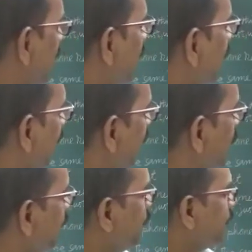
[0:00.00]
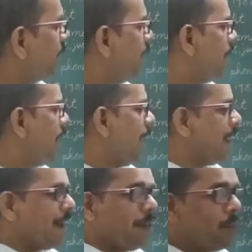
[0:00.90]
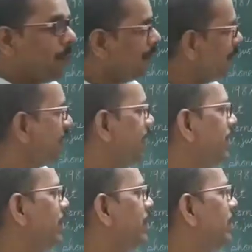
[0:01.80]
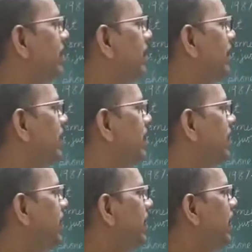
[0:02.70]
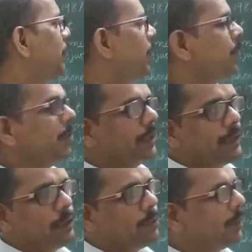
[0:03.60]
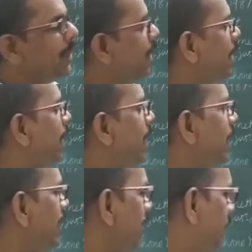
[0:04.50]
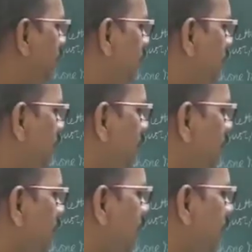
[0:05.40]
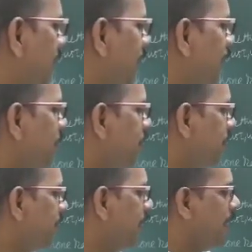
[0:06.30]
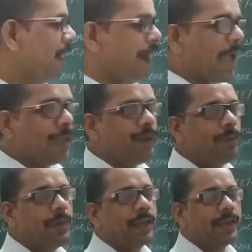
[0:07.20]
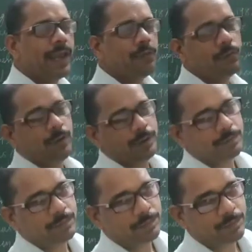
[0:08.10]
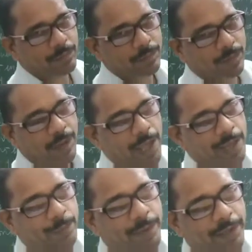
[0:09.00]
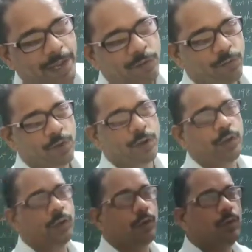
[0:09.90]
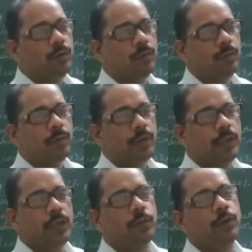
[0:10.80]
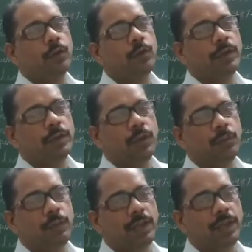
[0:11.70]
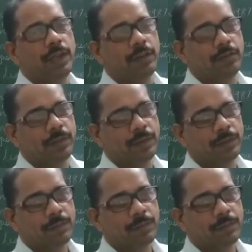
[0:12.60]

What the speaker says: or can I use I am wondering if you would give me a lift, or can I use I will be grateful, I will be grateful to you if you would give me a lift.